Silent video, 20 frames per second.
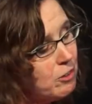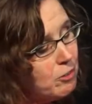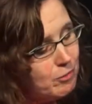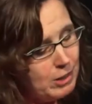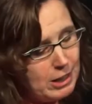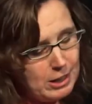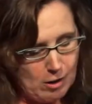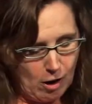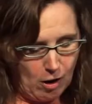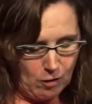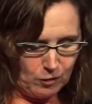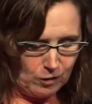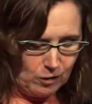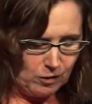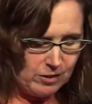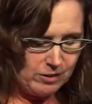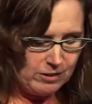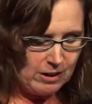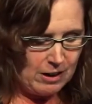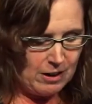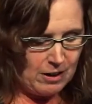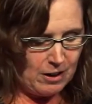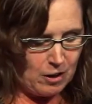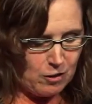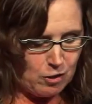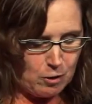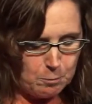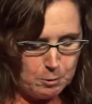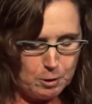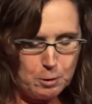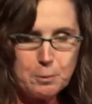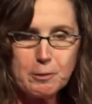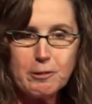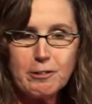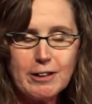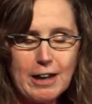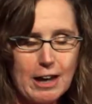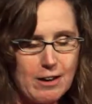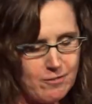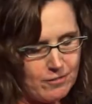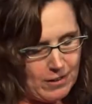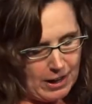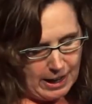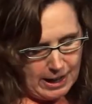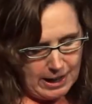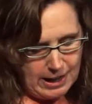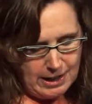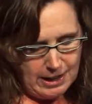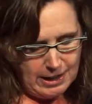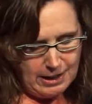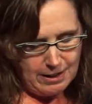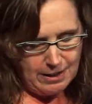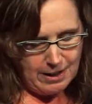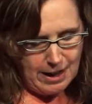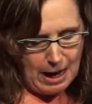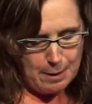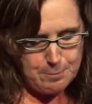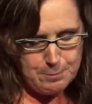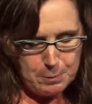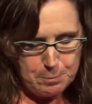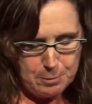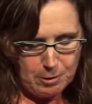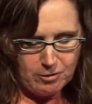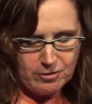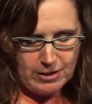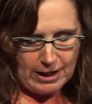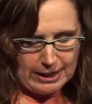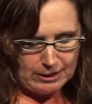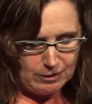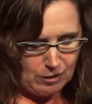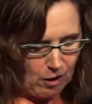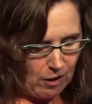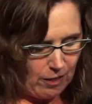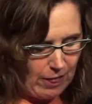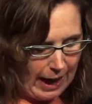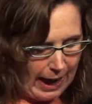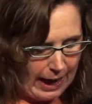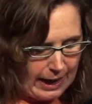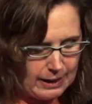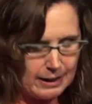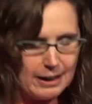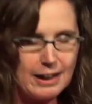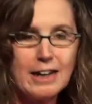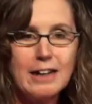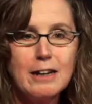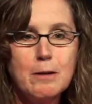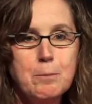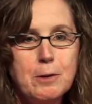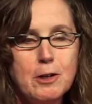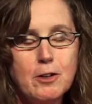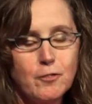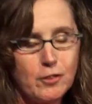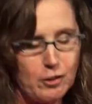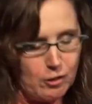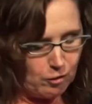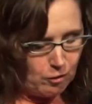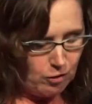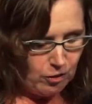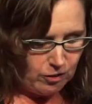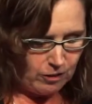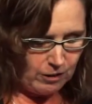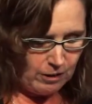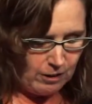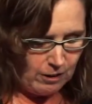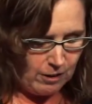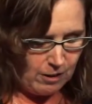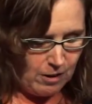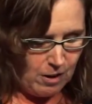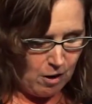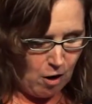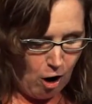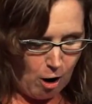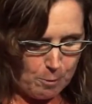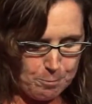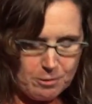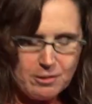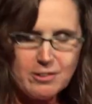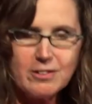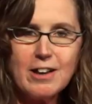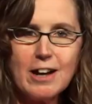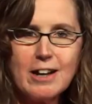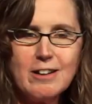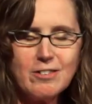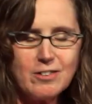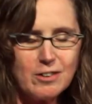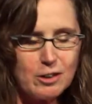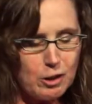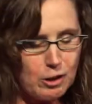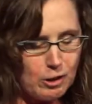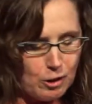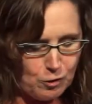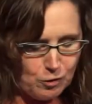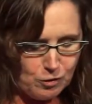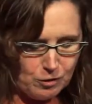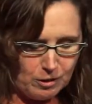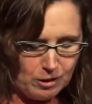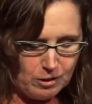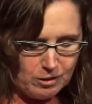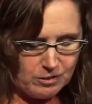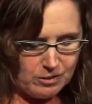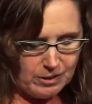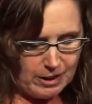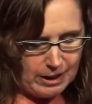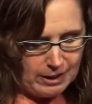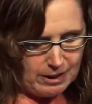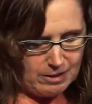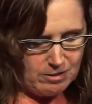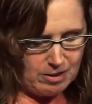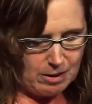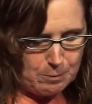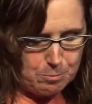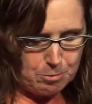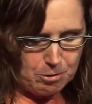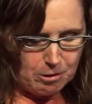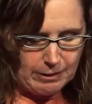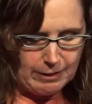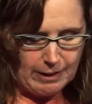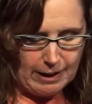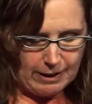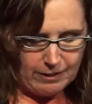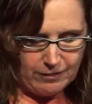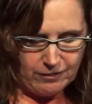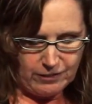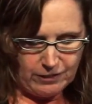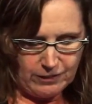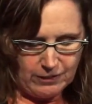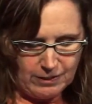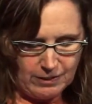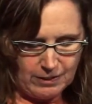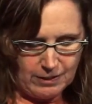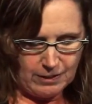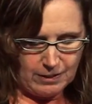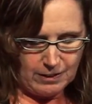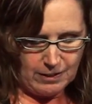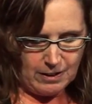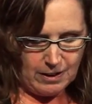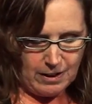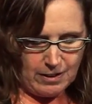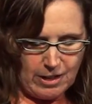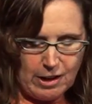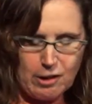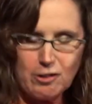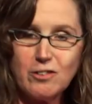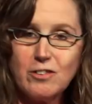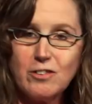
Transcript: three novels, The Bluebird Cafe, Happy Birthday and All That, and A Bit of Earth, are precise, close looks at contemporary life. They are